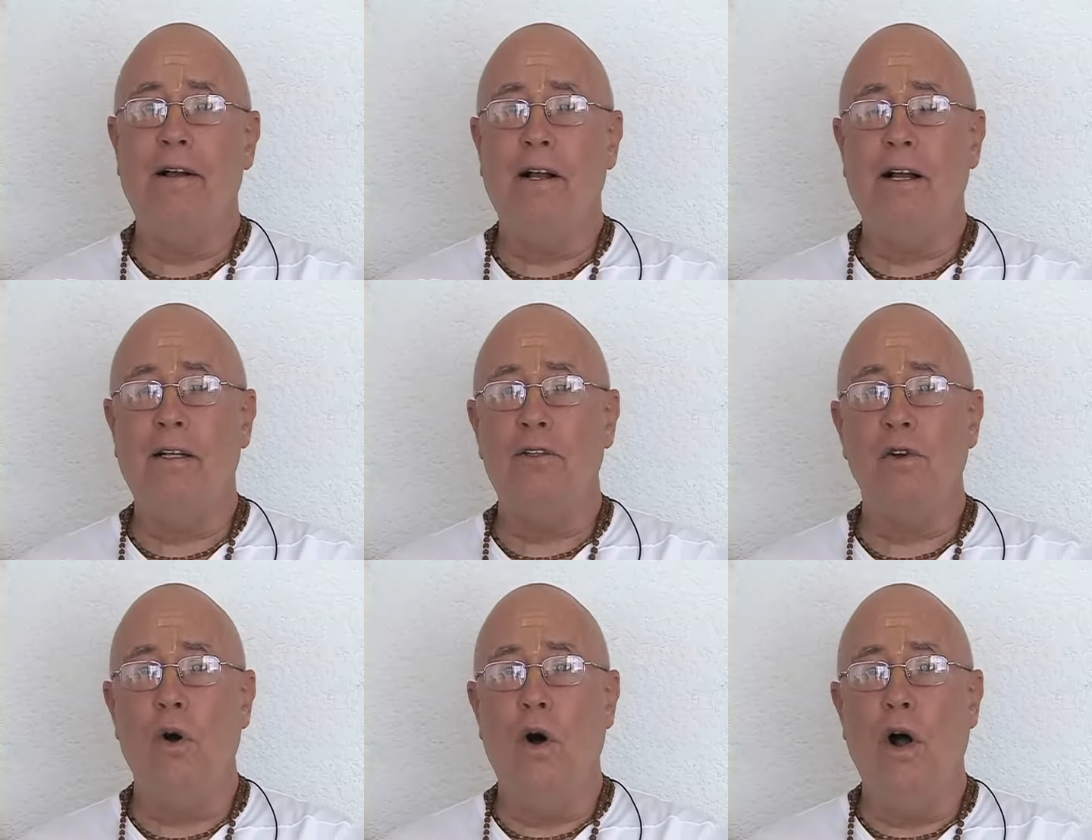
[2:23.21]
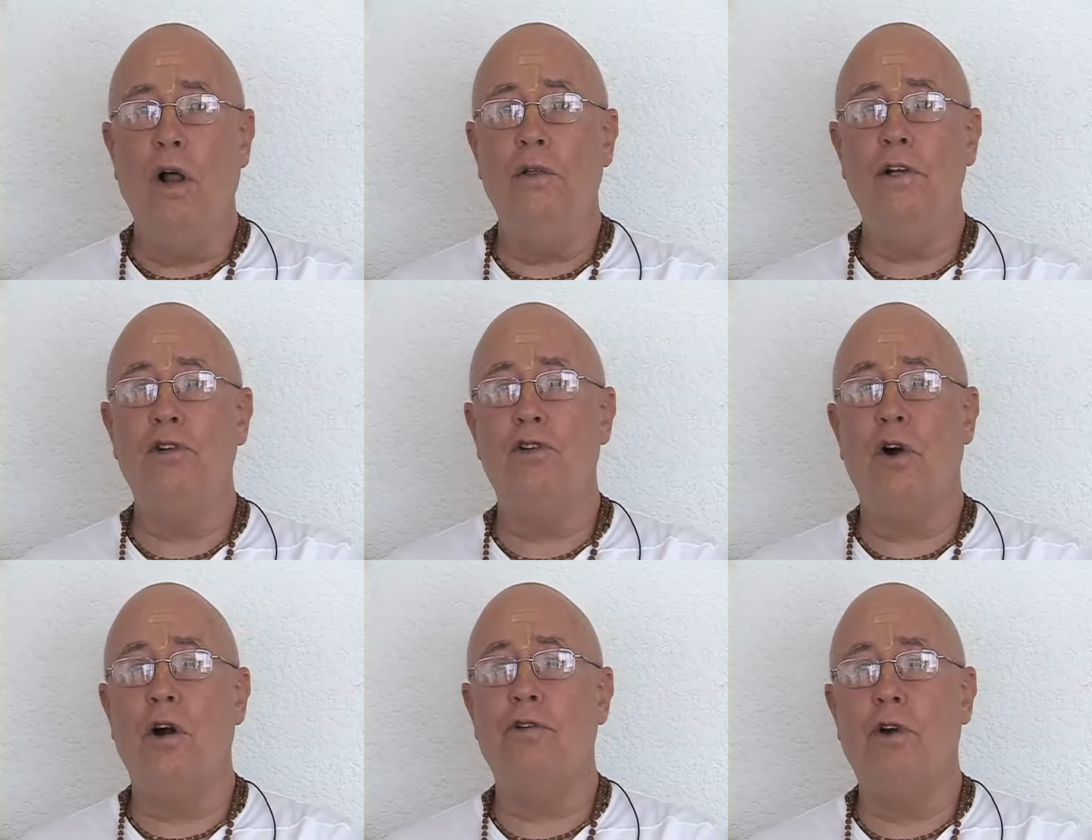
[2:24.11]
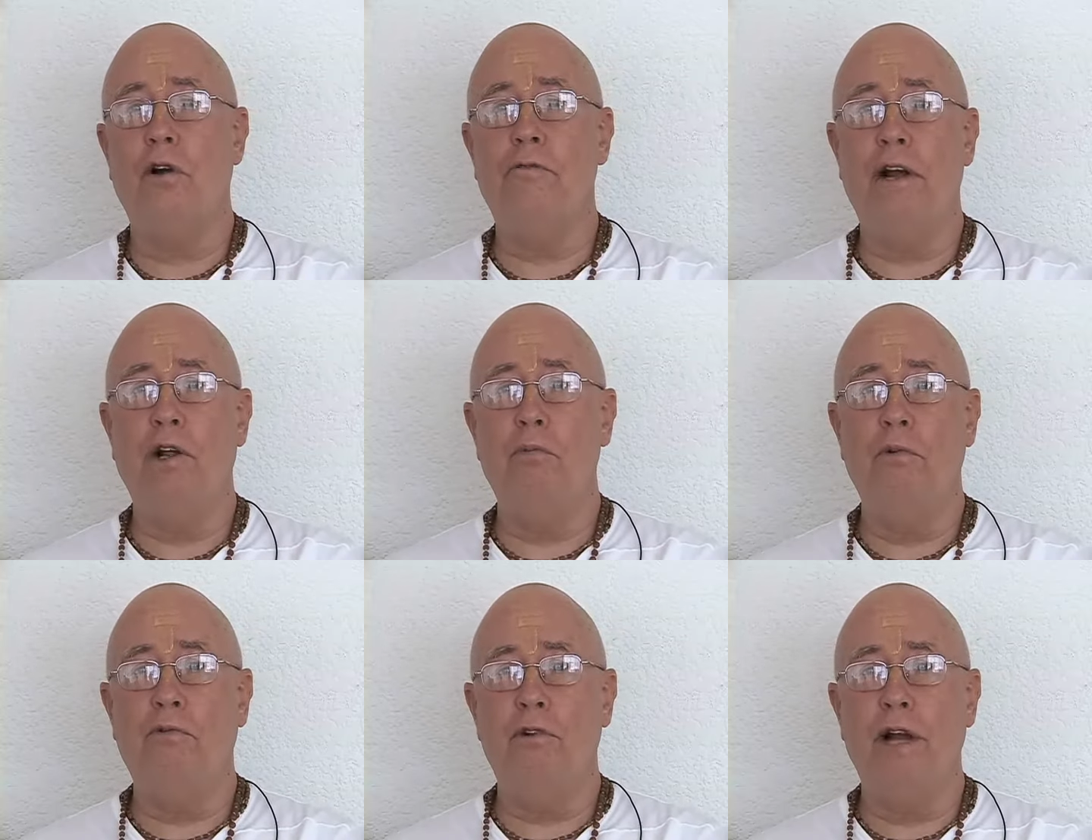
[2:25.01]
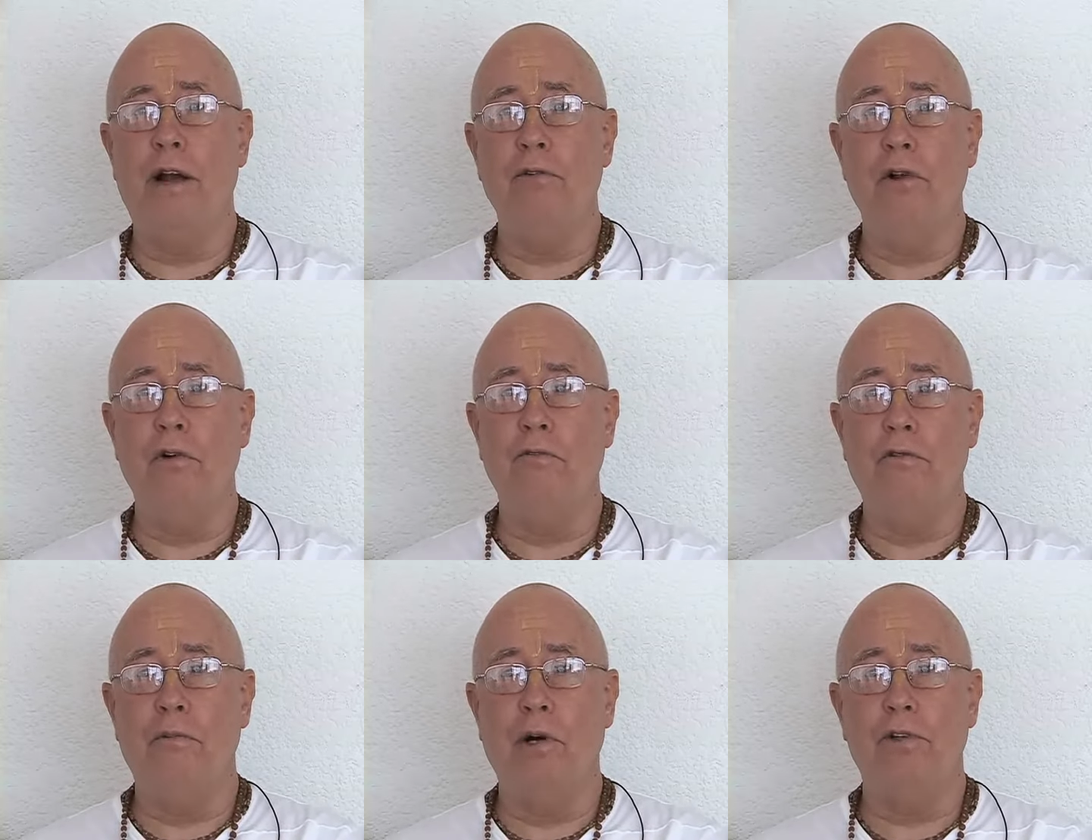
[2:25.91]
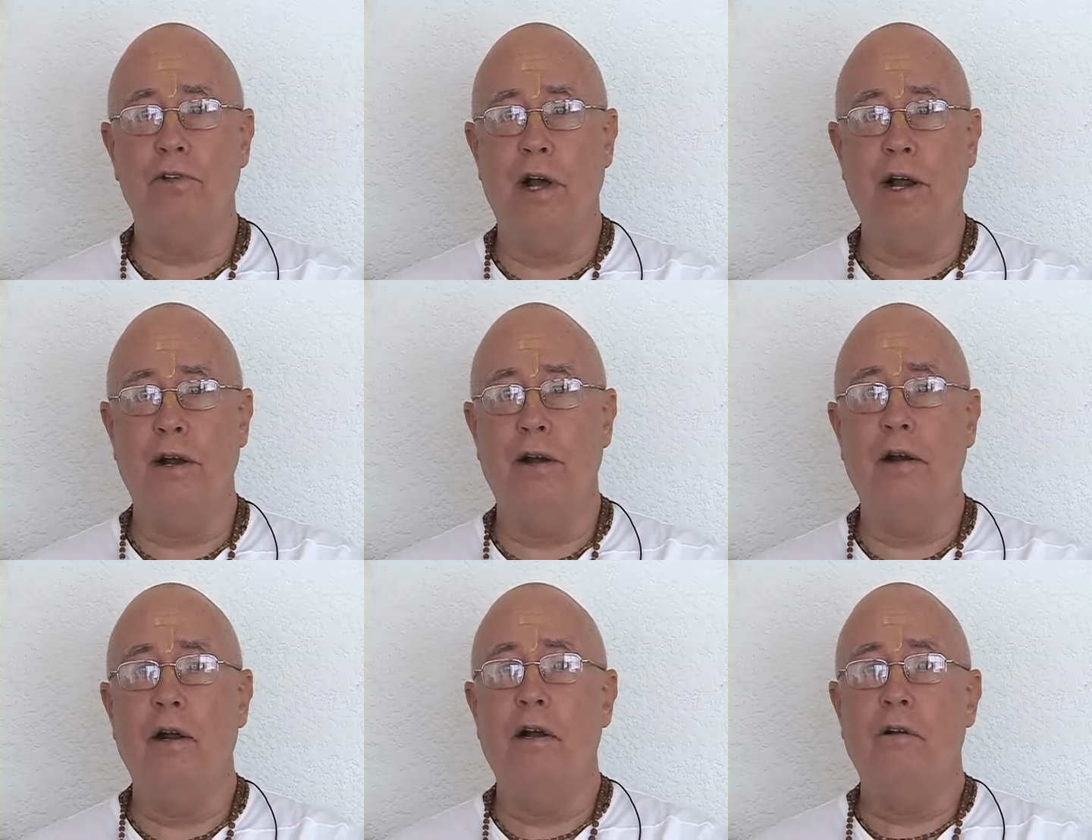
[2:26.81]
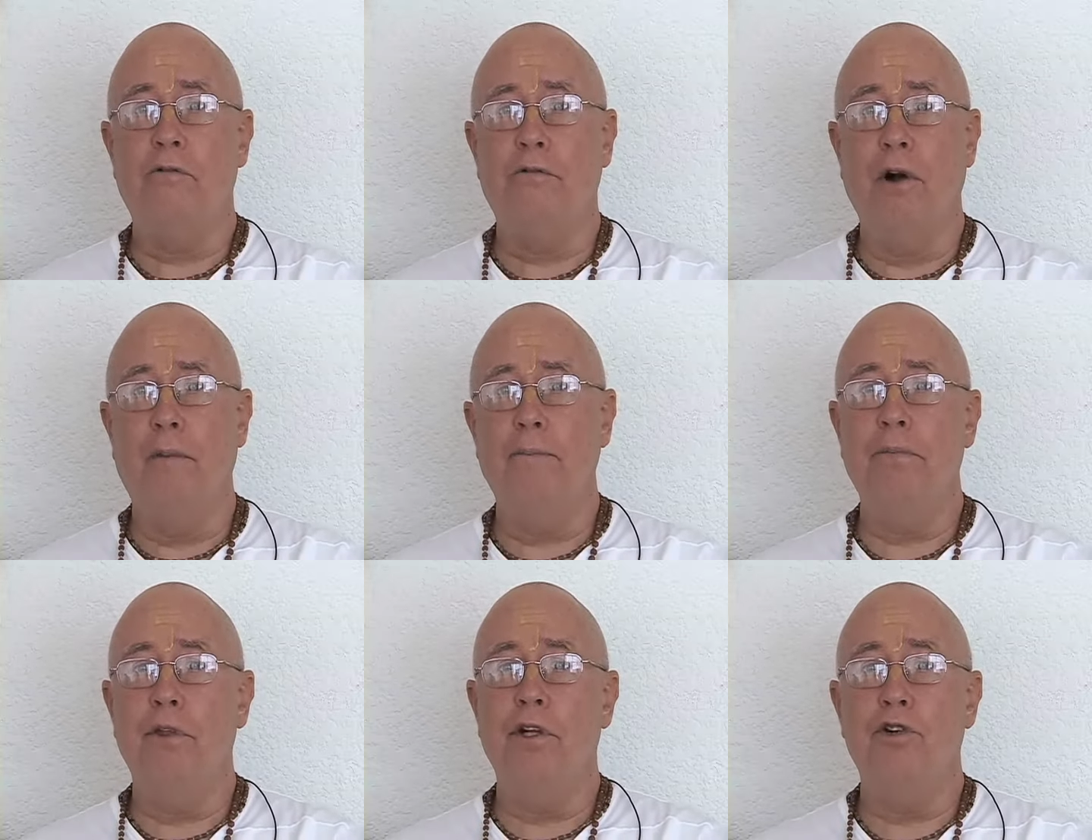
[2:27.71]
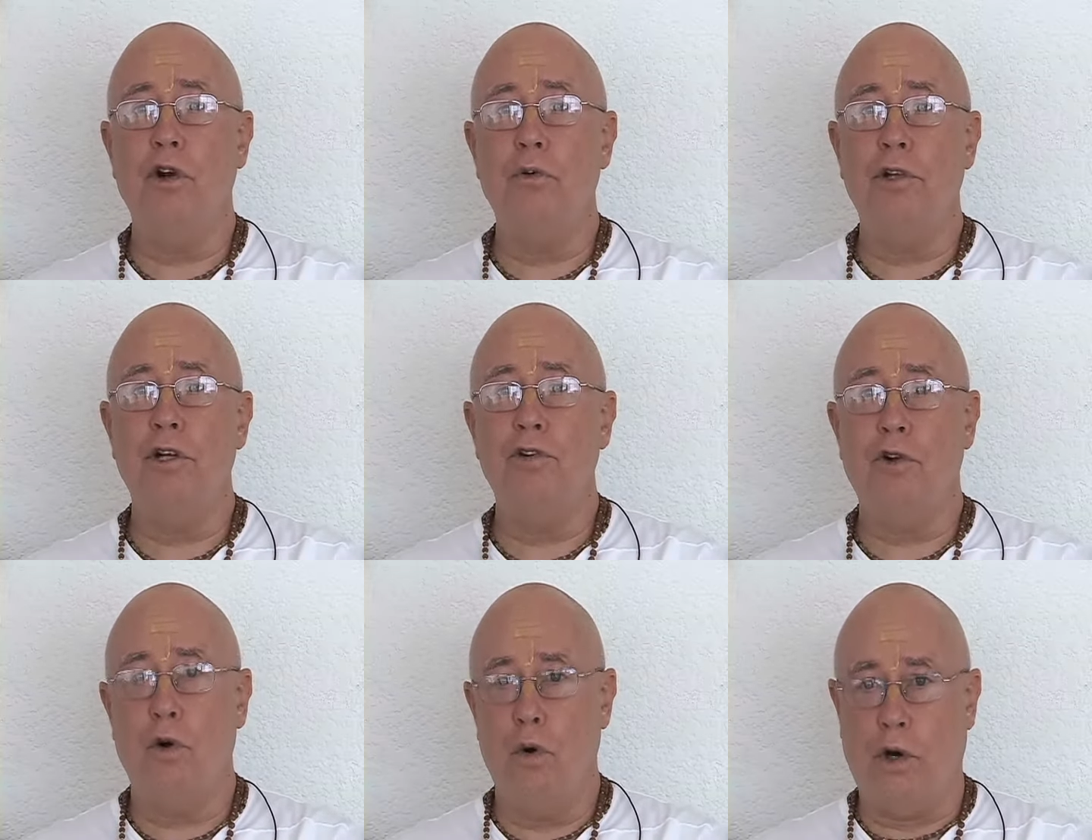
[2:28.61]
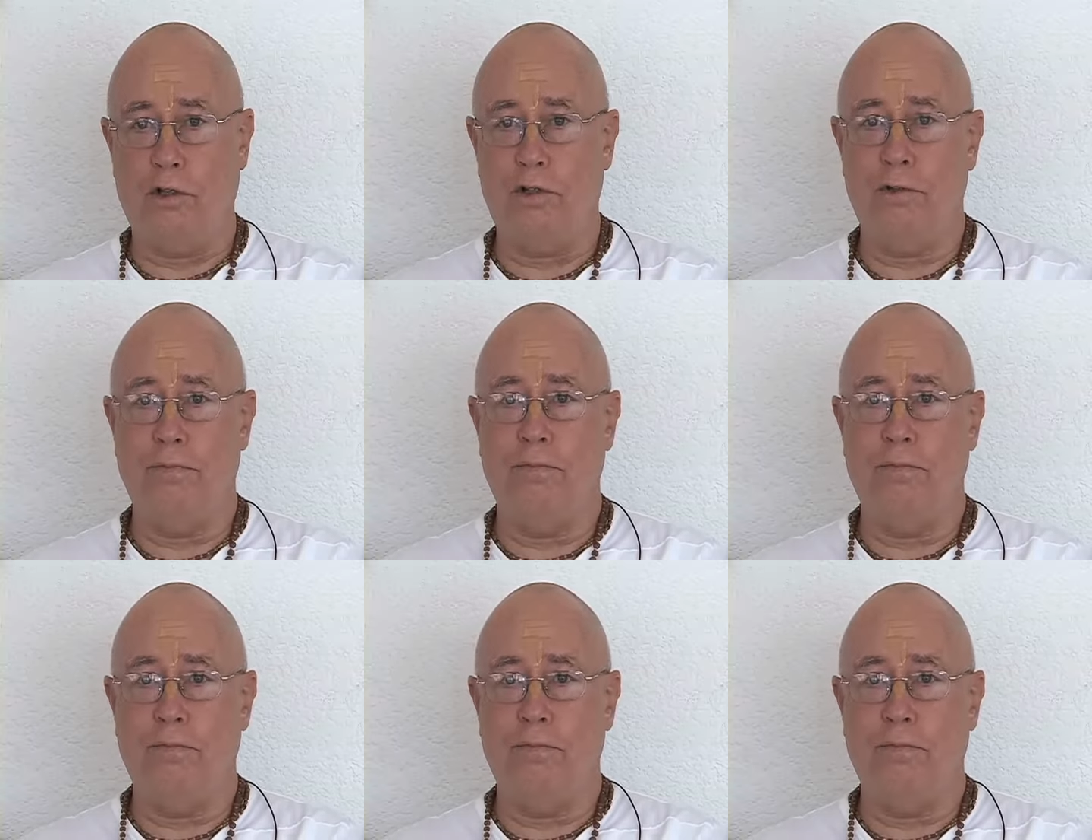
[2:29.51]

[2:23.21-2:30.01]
Uh, so all these charts are available for download from our site from the Jyotish course.